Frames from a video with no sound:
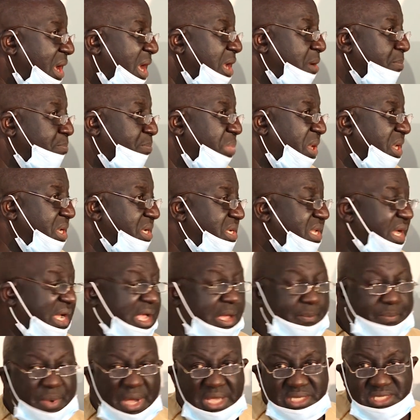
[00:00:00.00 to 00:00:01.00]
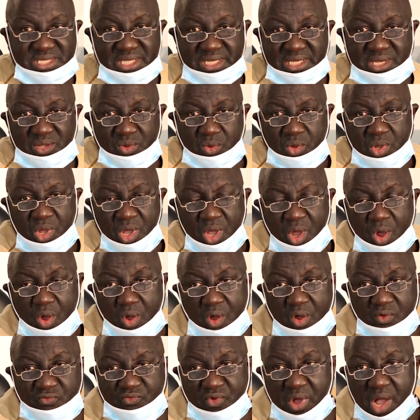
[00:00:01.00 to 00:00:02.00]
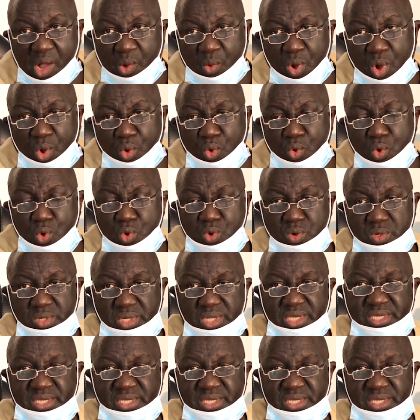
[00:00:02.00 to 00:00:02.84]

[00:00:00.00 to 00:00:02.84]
and build the capacity of our own